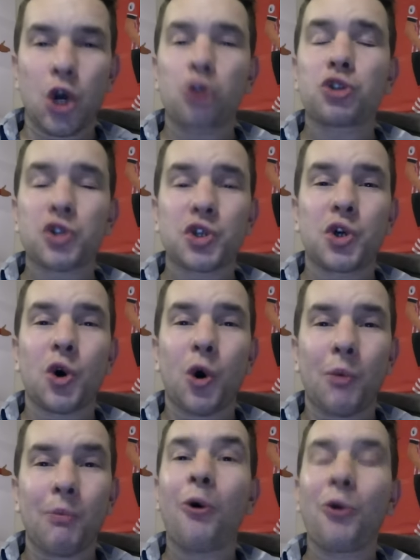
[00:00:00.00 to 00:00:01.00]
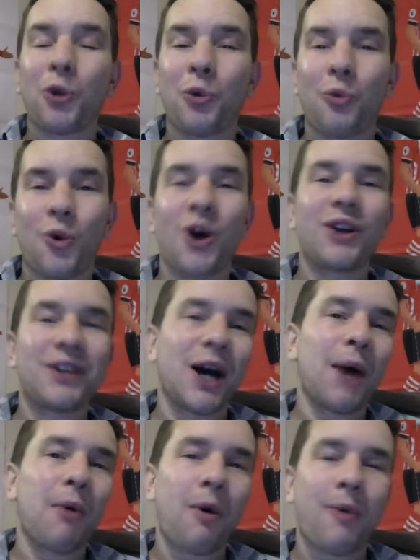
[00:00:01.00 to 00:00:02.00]
not to score more than one
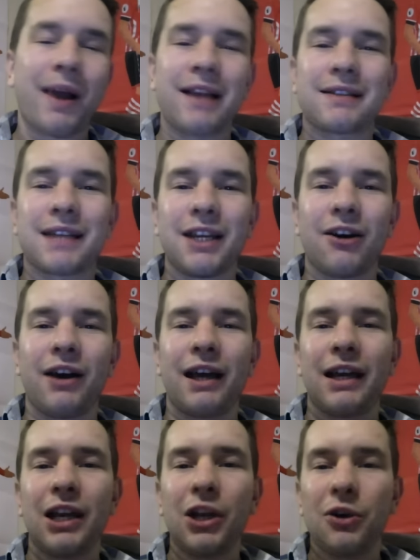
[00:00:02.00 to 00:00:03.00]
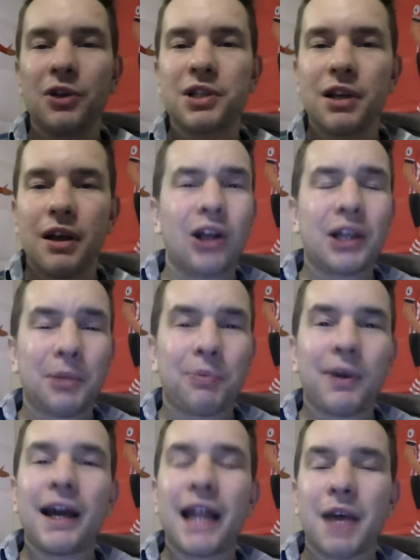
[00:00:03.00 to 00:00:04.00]
goal on Wednesday night, and looked like the
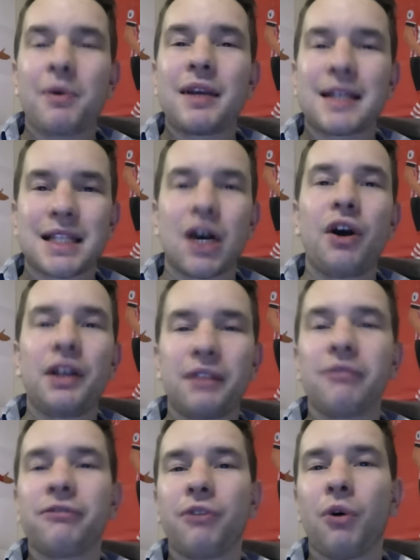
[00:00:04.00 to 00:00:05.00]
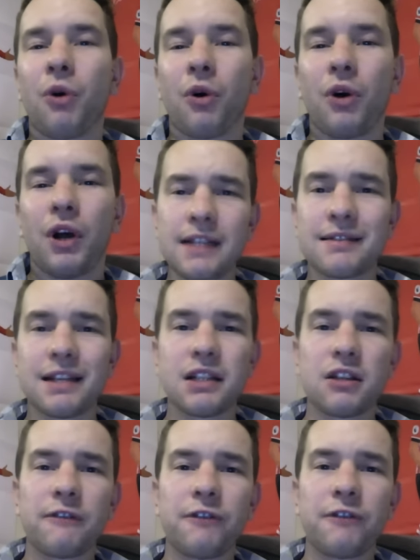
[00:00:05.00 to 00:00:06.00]
player that we signed him for. In the
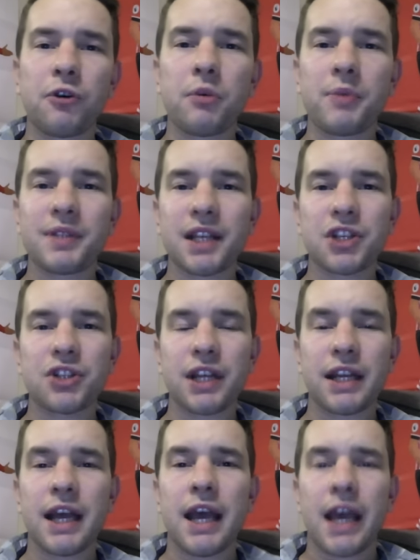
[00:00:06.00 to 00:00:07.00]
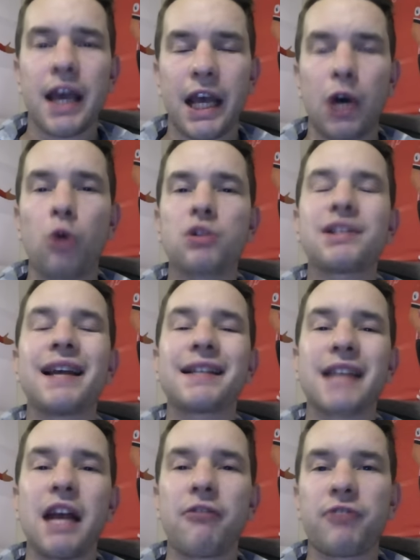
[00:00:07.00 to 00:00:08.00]
centre forward position then, it
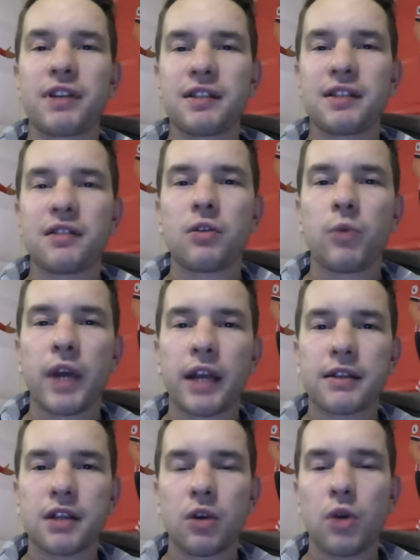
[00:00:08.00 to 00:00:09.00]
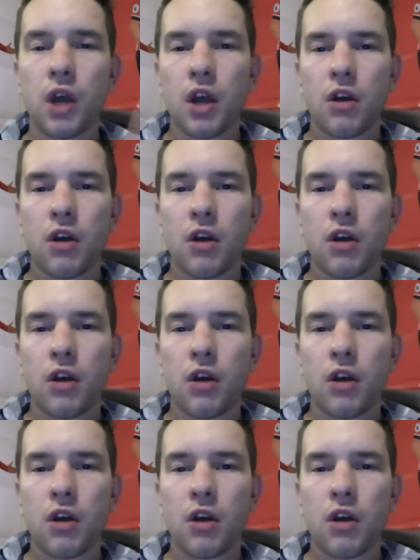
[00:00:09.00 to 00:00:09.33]
alternates every single week, so